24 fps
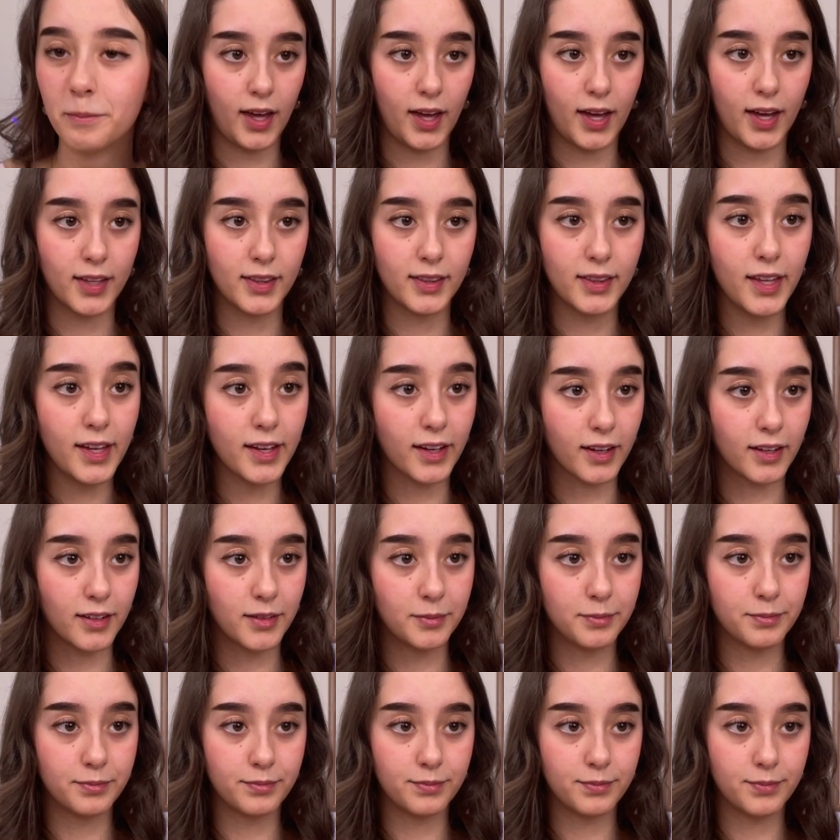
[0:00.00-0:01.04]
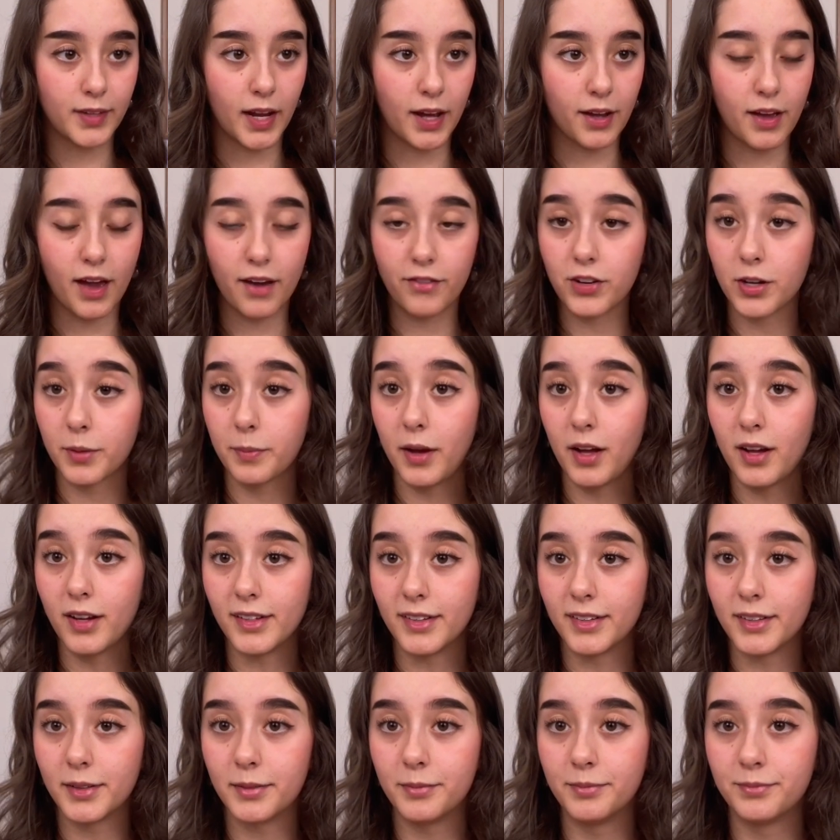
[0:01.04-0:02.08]
And look, now you have your
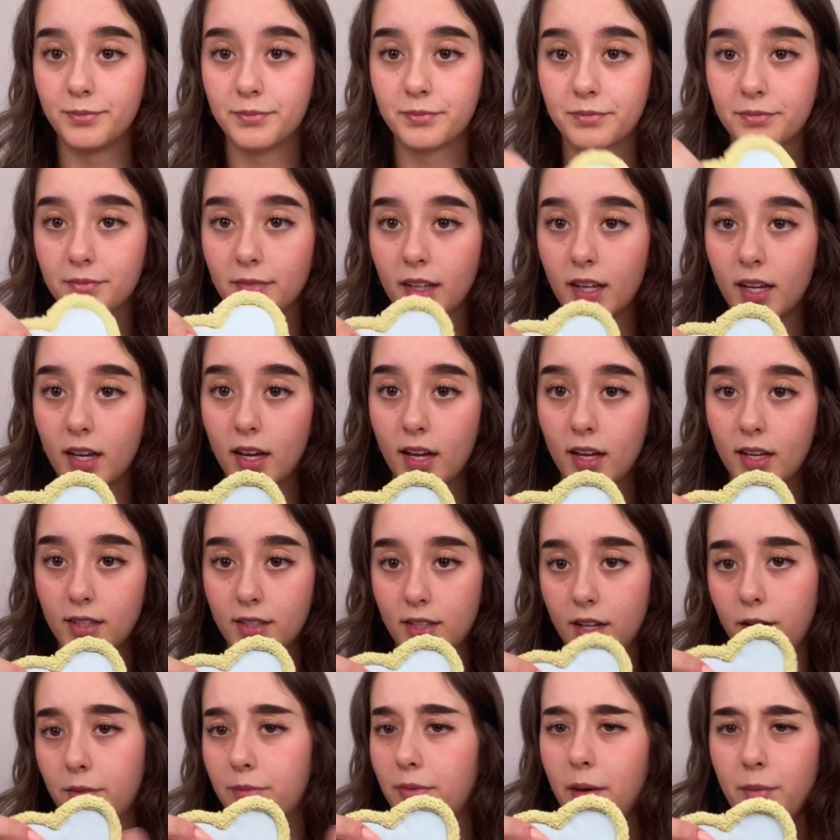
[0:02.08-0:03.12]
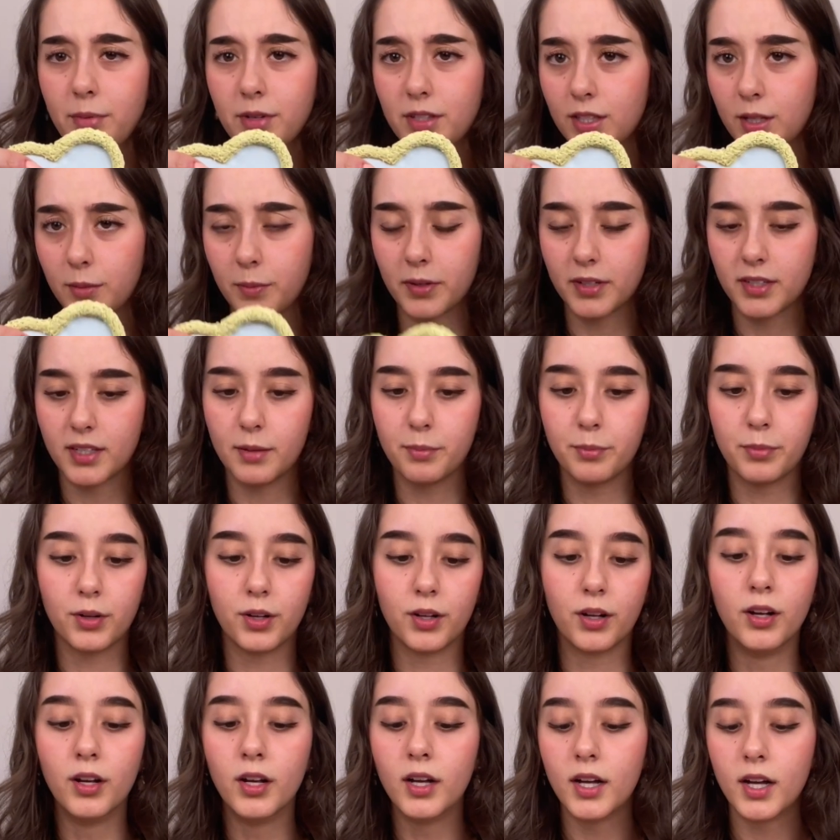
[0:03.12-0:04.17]
pond. So that was super
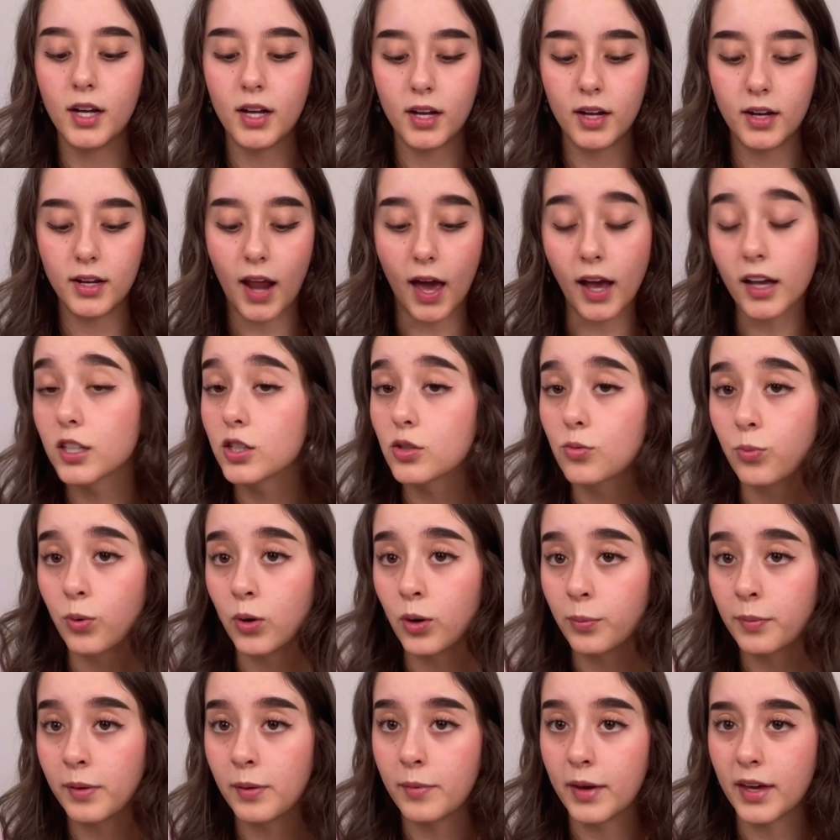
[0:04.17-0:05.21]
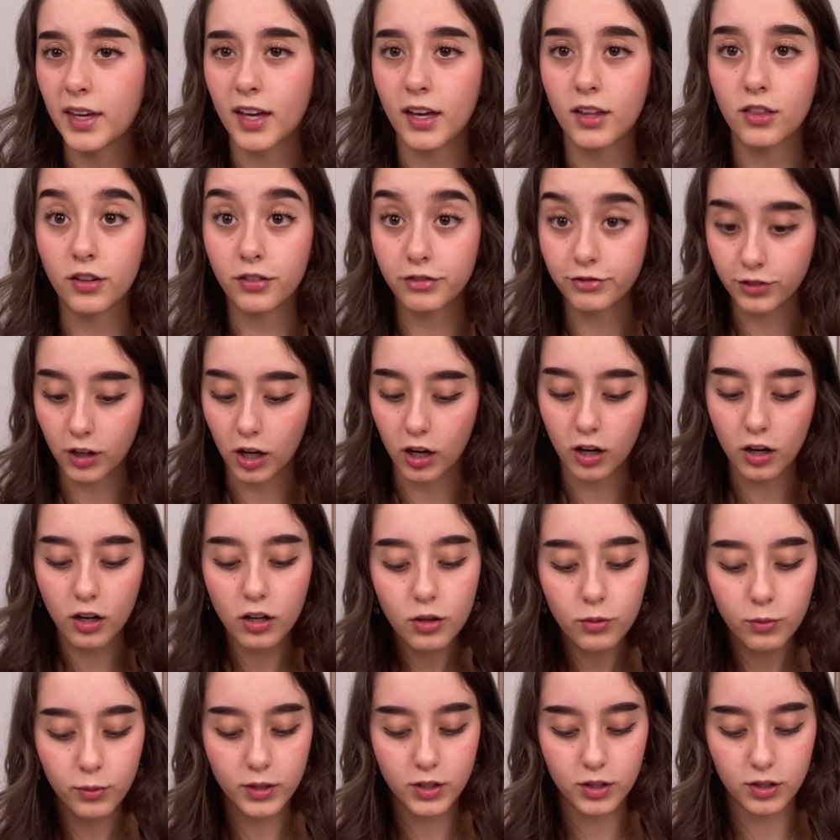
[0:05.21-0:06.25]
simple. Next, we'll be making the frog,
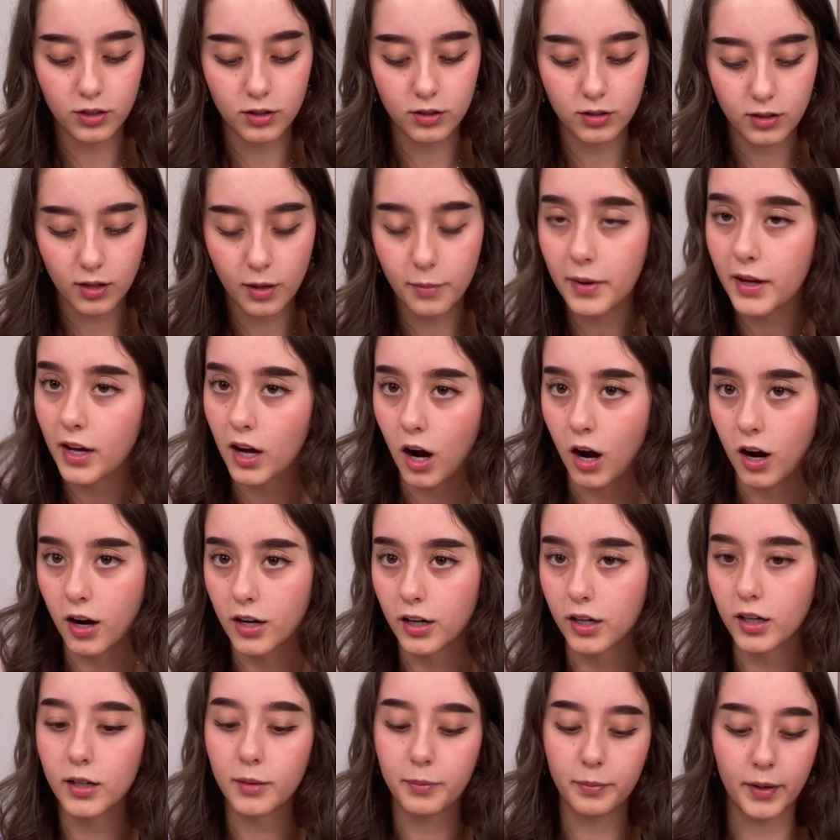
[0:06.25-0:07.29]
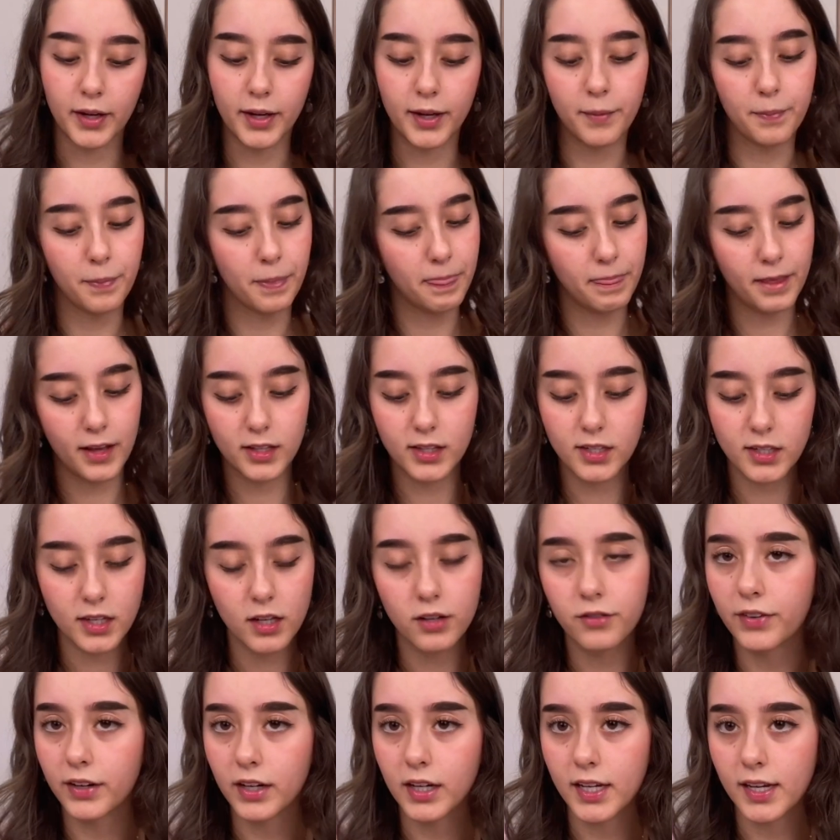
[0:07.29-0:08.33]
which is a bit harder, but it's still
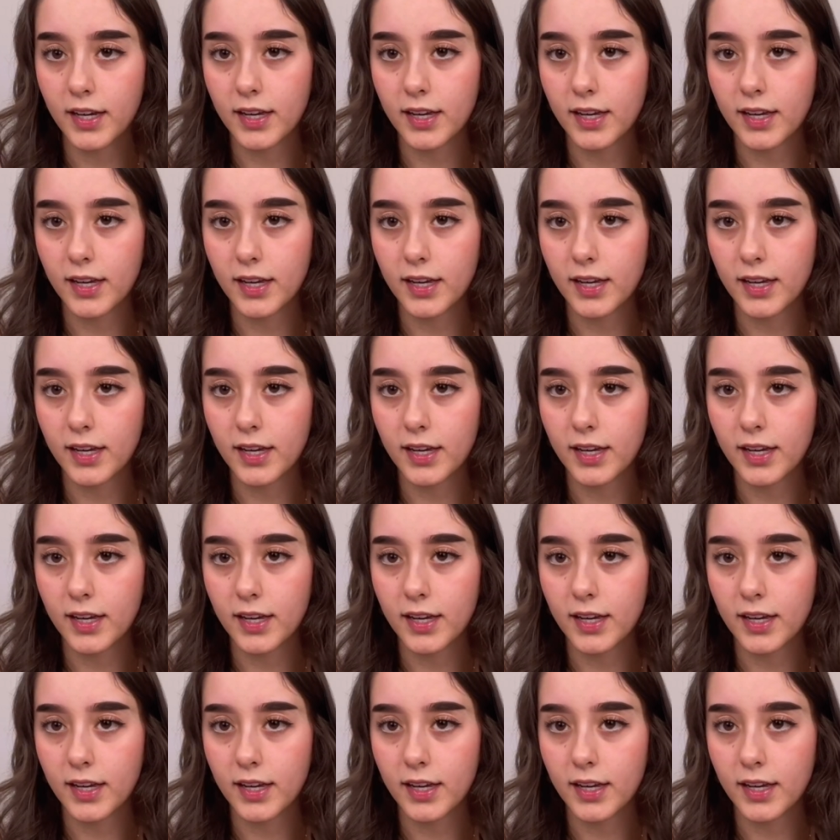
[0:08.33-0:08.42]
very